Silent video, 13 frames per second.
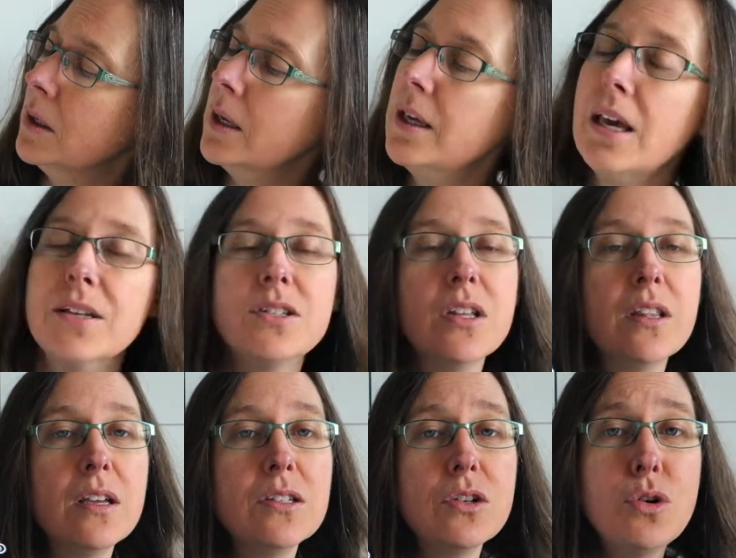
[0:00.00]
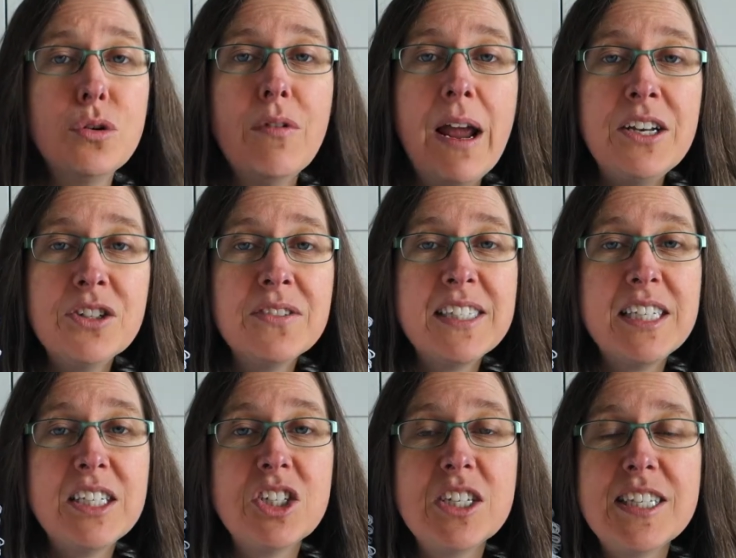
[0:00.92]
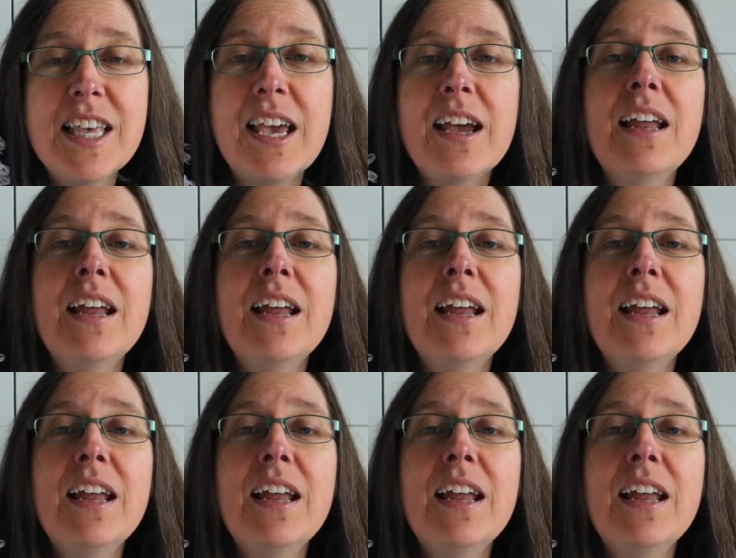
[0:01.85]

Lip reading: Yeah, so there's a good range of stitches there,